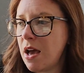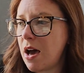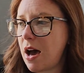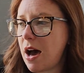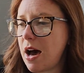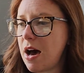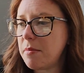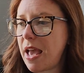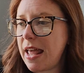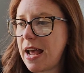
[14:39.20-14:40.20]

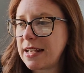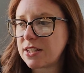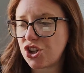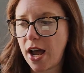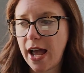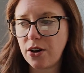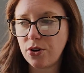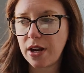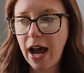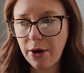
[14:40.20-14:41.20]
And as a
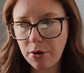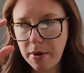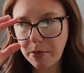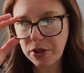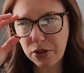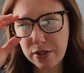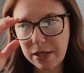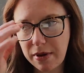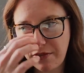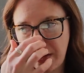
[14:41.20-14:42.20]
child, I remember using
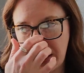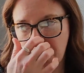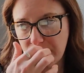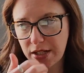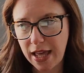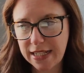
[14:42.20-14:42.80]
my finger to